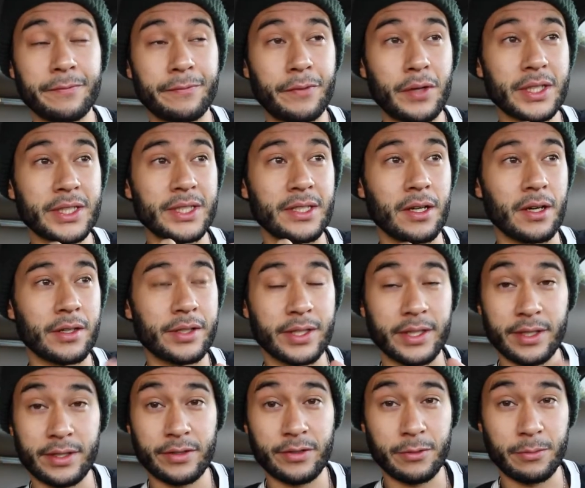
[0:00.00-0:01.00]
fucking all
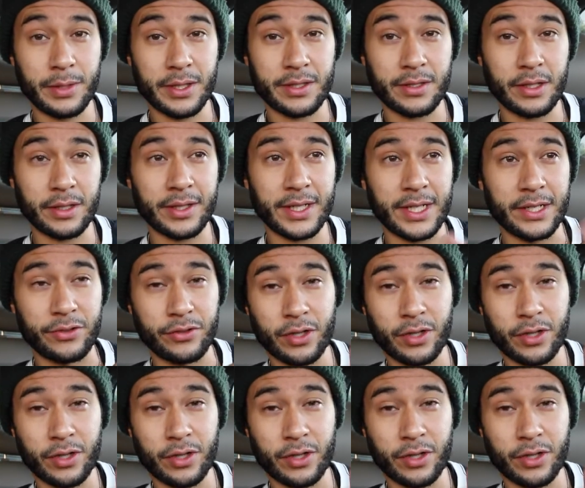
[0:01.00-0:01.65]
the instruments on that.